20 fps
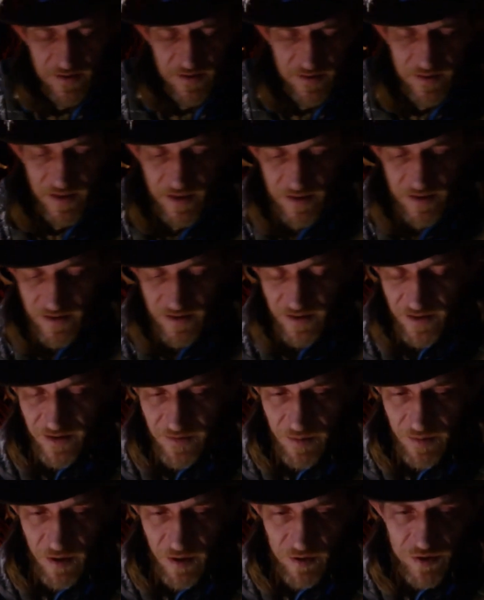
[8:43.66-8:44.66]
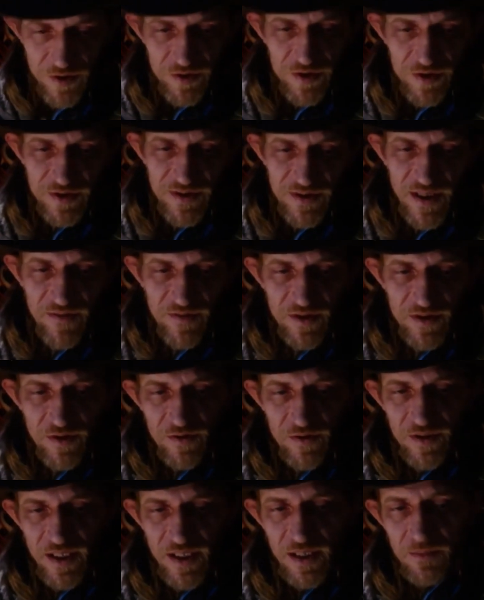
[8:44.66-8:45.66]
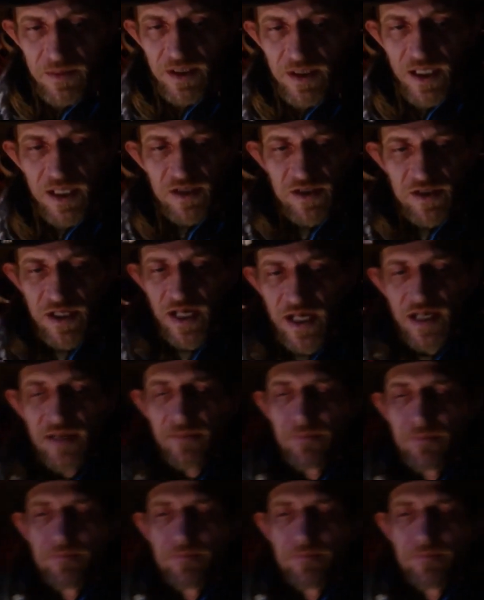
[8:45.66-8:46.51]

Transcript: its exposure. Just having your name in that chat.